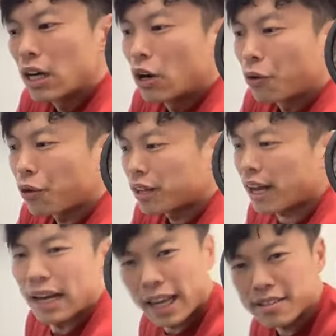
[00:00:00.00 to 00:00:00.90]
or they are
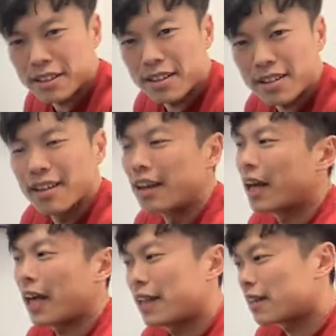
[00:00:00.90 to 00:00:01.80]
lazy,
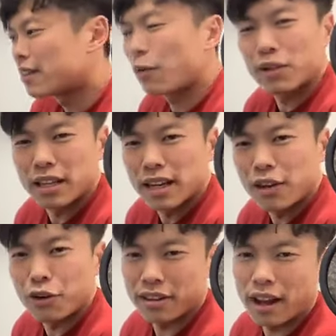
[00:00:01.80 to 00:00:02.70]
and then that will delay
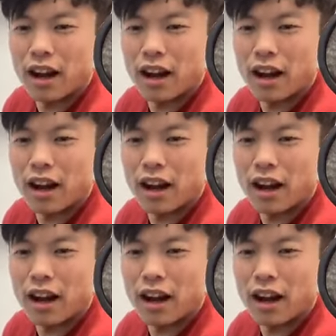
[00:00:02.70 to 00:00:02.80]
your time a